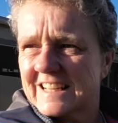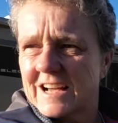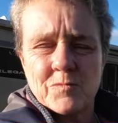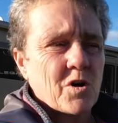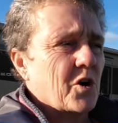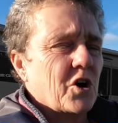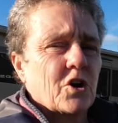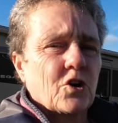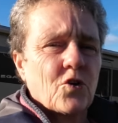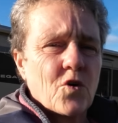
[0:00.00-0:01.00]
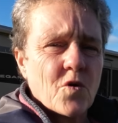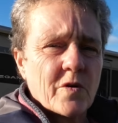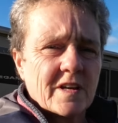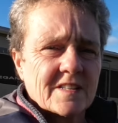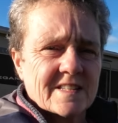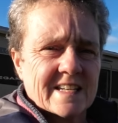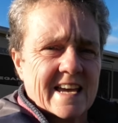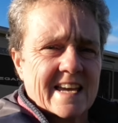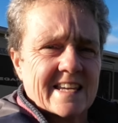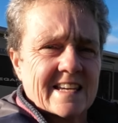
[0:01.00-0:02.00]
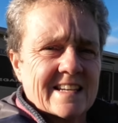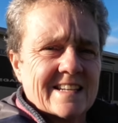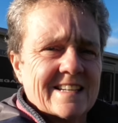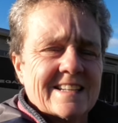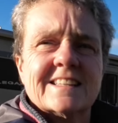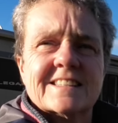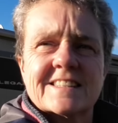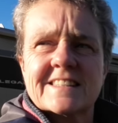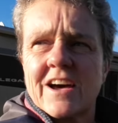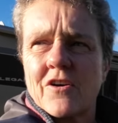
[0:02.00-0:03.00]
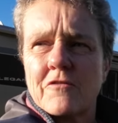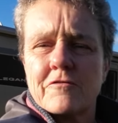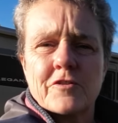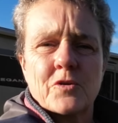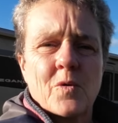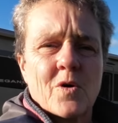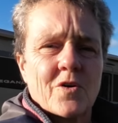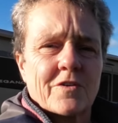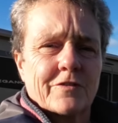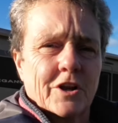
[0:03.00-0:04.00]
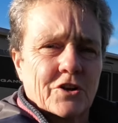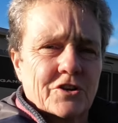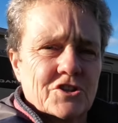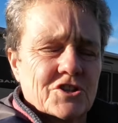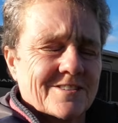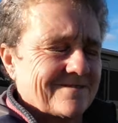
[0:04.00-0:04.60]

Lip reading: and what a glorious day to set off for a walk for lunch.